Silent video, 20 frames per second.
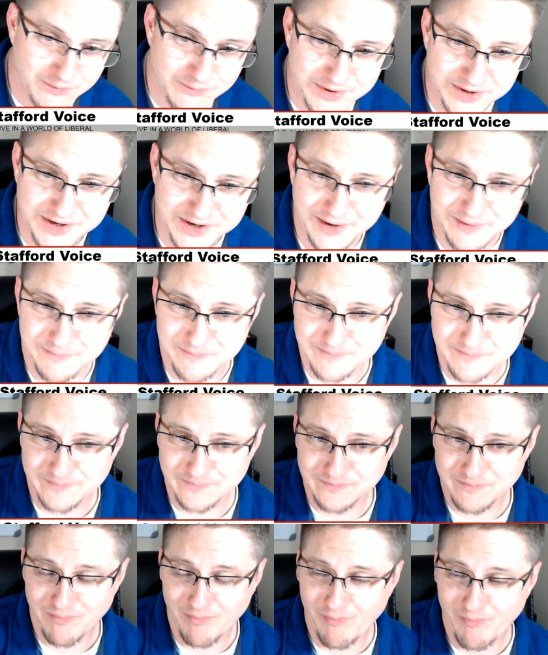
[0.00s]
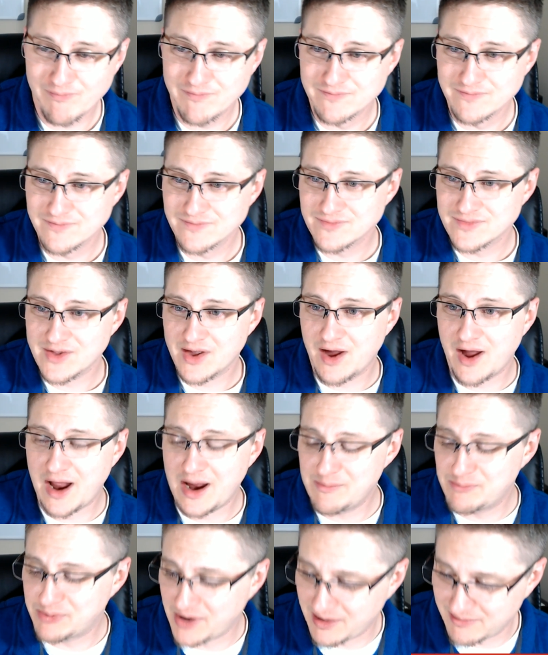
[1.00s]
We did.
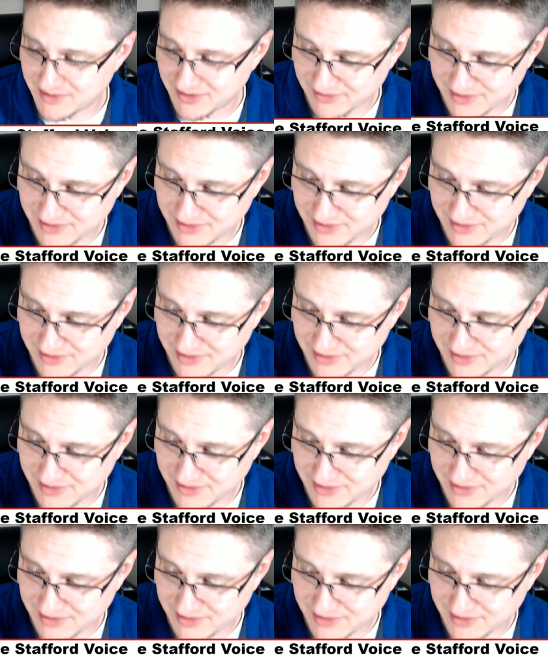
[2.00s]
I promise,